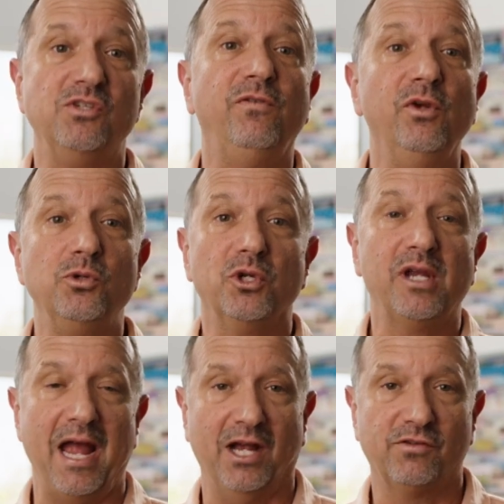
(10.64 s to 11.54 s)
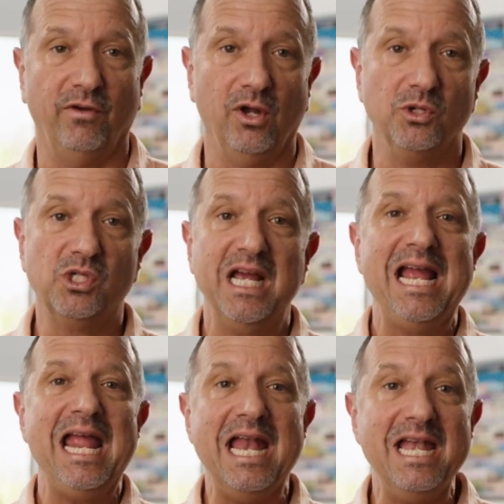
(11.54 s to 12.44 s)
future cash flows
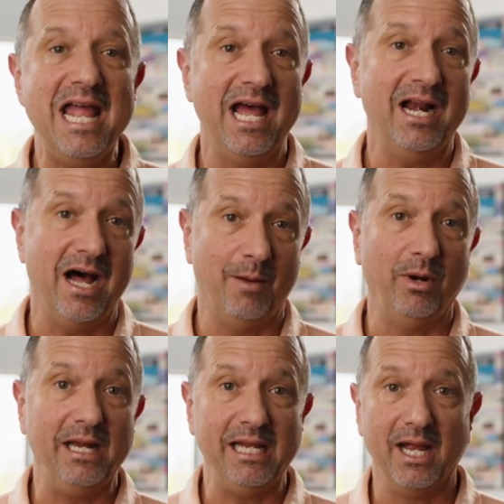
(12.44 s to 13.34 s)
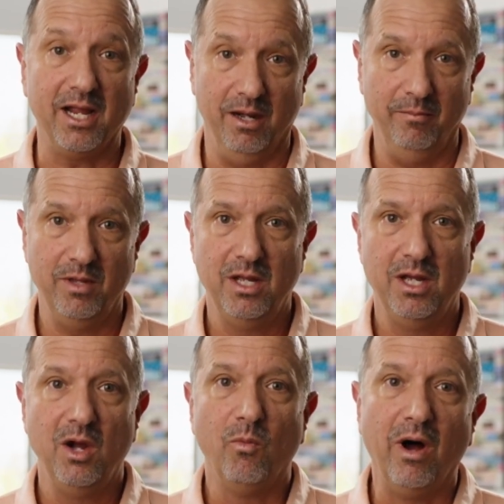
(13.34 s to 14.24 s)
and net operating income.
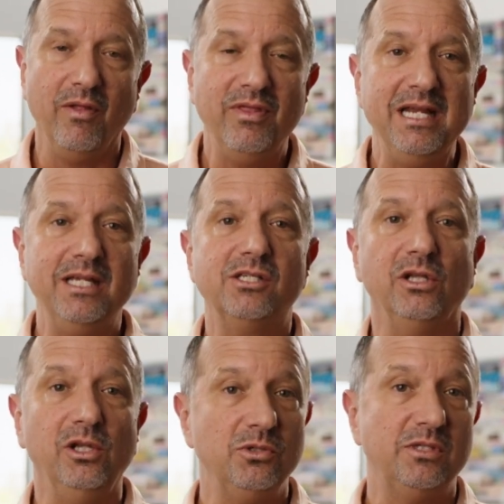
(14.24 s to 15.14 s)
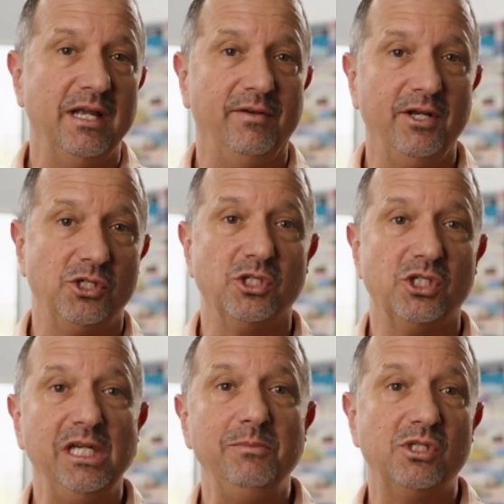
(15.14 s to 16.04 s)
While these loose definitions
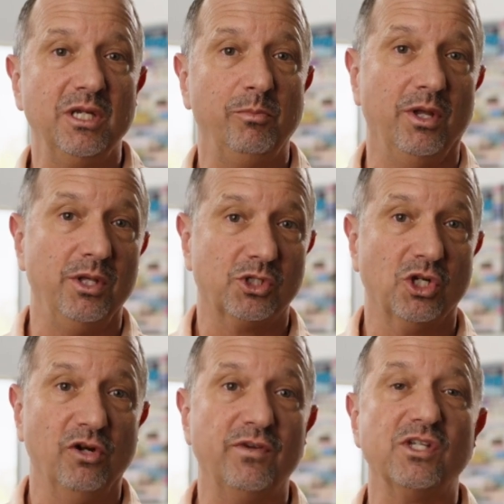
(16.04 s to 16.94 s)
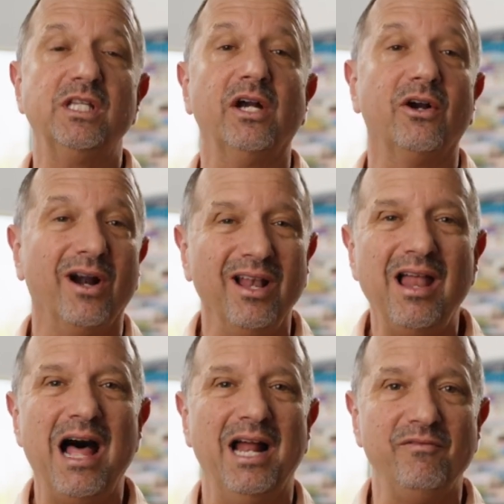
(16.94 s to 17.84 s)
seem simple on the surface, there are a
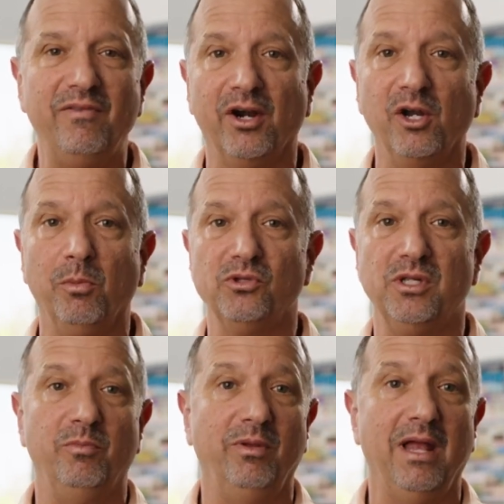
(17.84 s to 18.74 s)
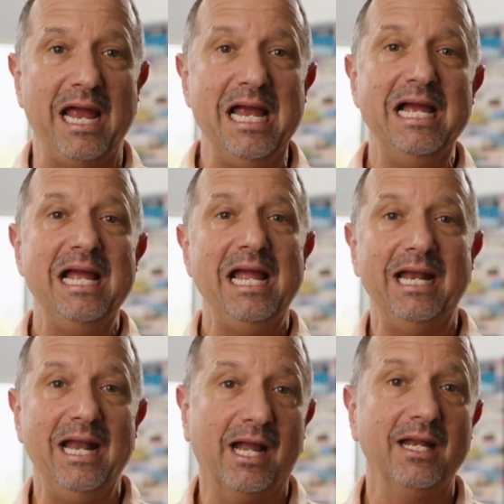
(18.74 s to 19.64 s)
lot of variables at play
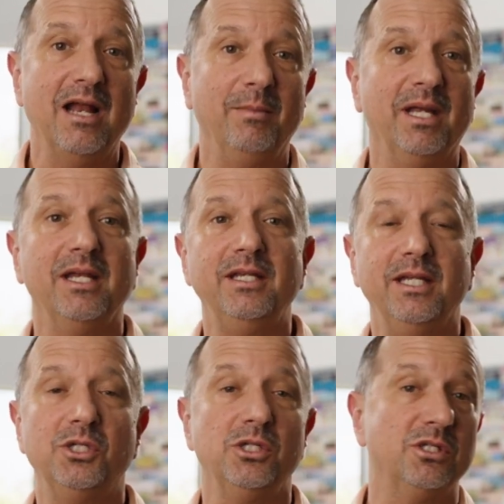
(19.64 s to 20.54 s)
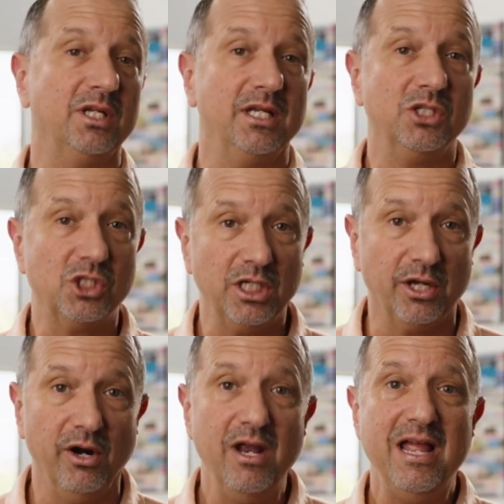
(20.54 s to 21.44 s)
and economic conditions to
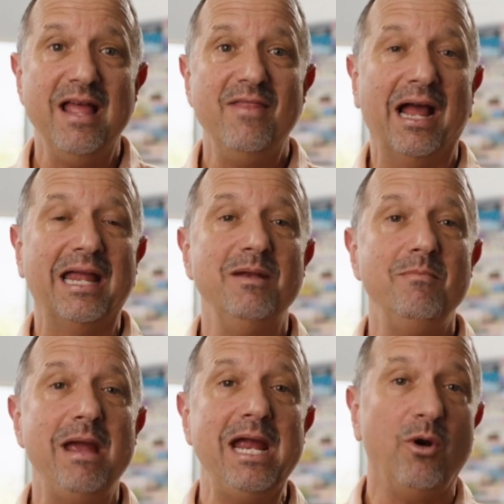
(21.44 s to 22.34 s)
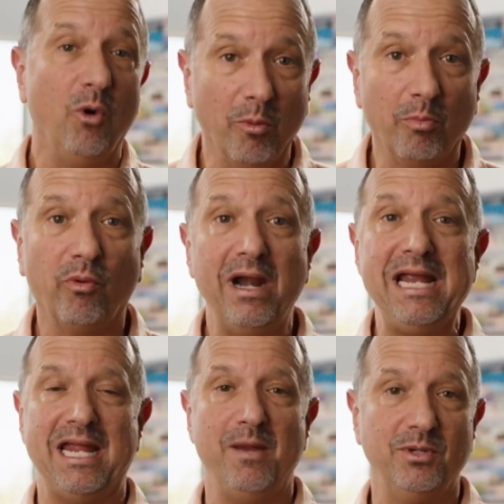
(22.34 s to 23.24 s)
consider that can make or
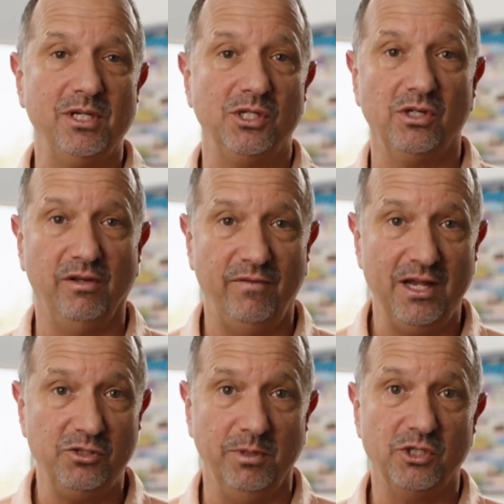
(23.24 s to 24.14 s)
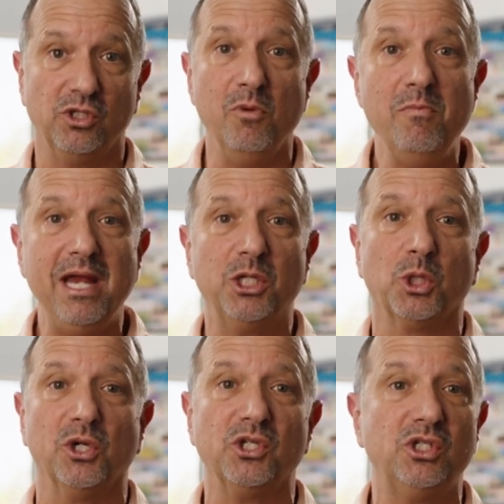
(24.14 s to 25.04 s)
break a potential investment. So make
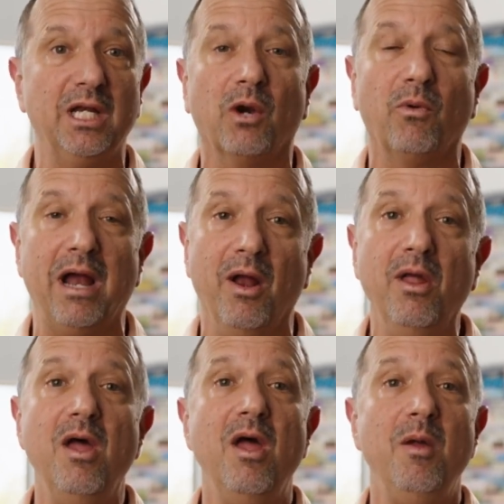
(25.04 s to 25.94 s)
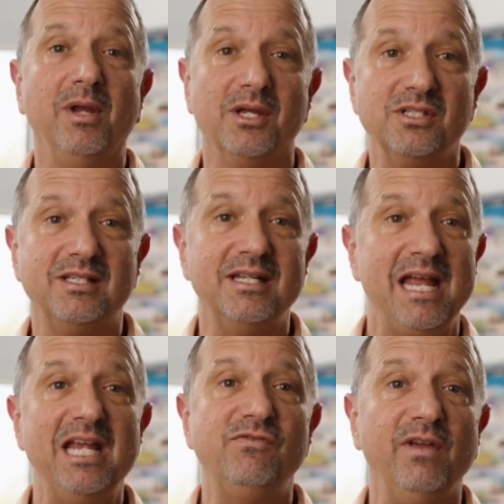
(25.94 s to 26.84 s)
sure to stick around because in
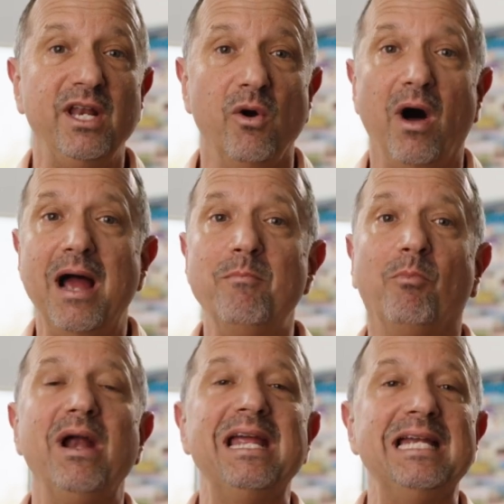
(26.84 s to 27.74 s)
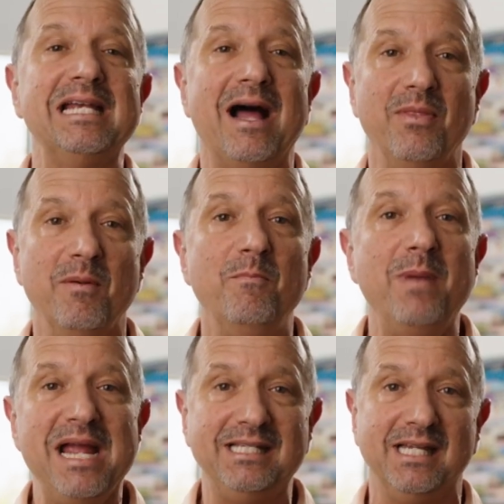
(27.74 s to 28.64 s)
today's video, I'm breaking down the
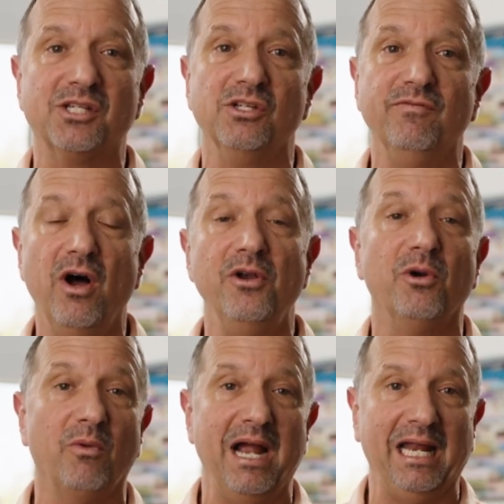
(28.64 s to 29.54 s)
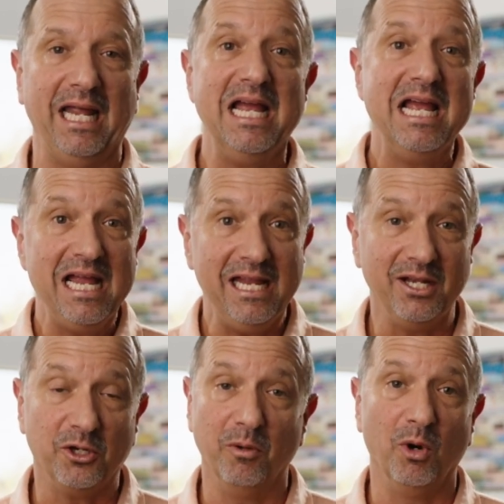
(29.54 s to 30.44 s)
basics of underwriting
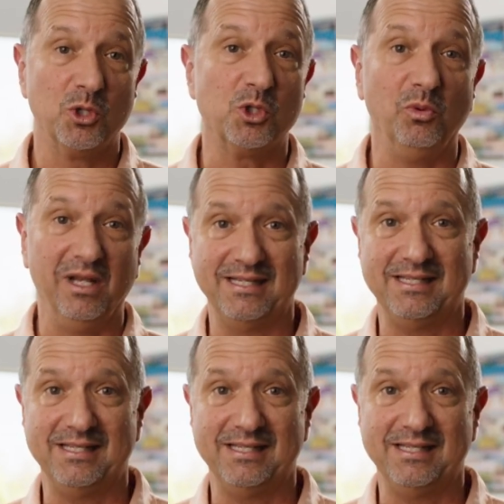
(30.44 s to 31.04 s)
in commercial real